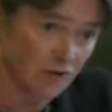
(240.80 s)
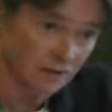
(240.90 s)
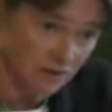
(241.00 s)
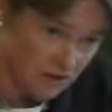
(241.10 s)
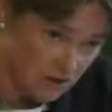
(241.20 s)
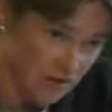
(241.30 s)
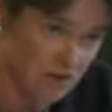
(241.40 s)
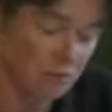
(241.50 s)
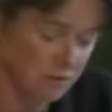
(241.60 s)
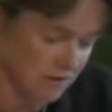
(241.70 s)
then turned
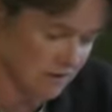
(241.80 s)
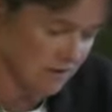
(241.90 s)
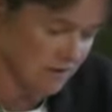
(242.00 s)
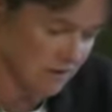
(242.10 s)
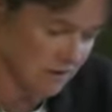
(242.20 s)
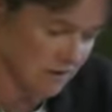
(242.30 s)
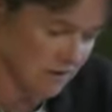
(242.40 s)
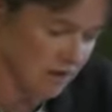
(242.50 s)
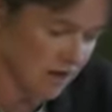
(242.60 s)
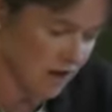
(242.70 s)
up at the testing
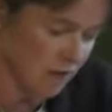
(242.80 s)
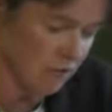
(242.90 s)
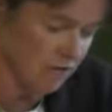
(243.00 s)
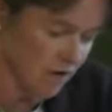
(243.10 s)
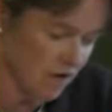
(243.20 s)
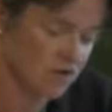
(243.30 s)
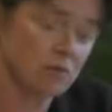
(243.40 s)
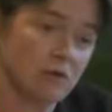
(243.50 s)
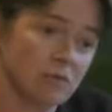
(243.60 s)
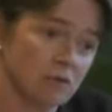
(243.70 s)
site, and we've asked
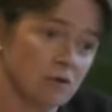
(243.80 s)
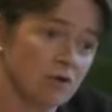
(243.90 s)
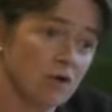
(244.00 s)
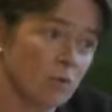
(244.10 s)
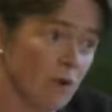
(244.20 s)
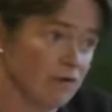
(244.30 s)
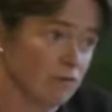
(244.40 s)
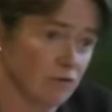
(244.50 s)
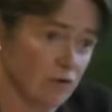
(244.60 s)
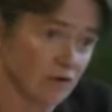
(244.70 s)
people whether
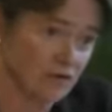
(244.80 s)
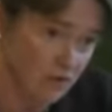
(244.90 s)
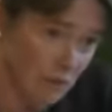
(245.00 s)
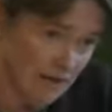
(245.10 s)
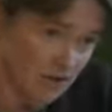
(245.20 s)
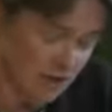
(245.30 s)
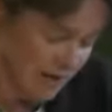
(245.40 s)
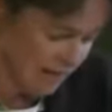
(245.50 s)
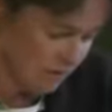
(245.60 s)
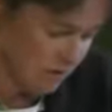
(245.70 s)
or not they do actually
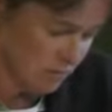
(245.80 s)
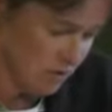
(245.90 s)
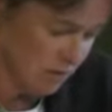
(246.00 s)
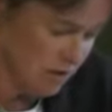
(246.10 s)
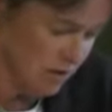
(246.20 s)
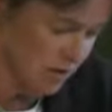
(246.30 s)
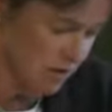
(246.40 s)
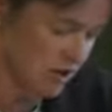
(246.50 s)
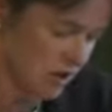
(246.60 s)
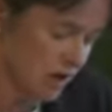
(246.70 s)
have symptoms.
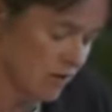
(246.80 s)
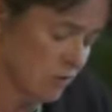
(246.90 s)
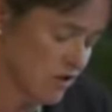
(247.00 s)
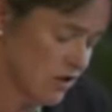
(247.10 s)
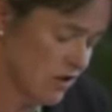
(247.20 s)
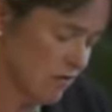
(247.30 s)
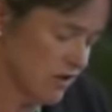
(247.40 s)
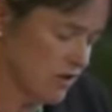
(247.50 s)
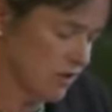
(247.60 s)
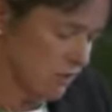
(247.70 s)
And we surveyed,
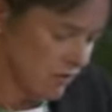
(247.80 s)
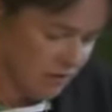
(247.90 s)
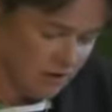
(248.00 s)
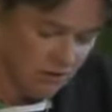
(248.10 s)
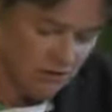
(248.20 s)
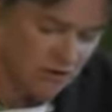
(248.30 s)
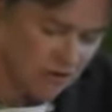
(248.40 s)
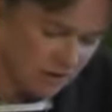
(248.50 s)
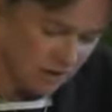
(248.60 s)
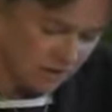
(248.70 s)
so if I give you the details,